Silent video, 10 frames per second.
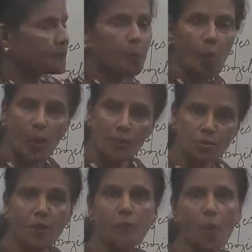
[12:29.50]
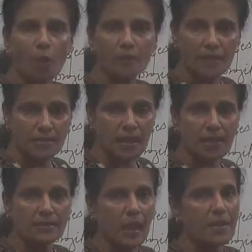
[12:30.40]
points of all these
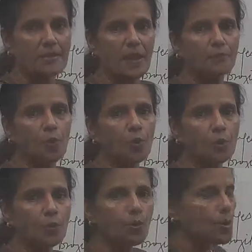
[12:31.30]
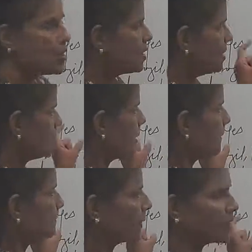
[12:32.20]
things as I have told you,
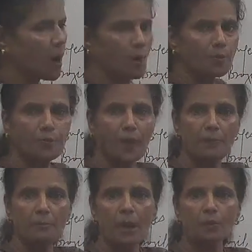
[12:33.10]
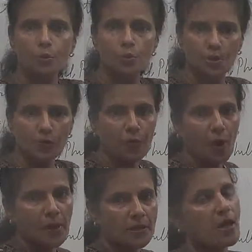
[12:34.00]
pick out 1 mark question from it.
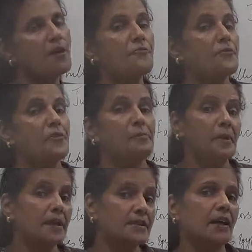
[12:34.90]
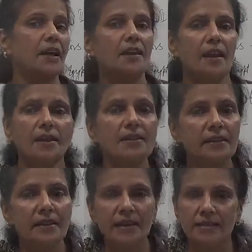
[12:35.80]
We will meet again in the next
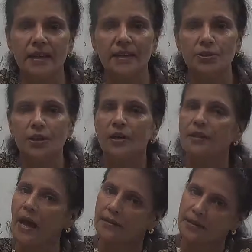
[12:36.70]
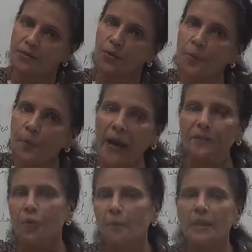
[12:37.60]
lecture. That is goodbye from me.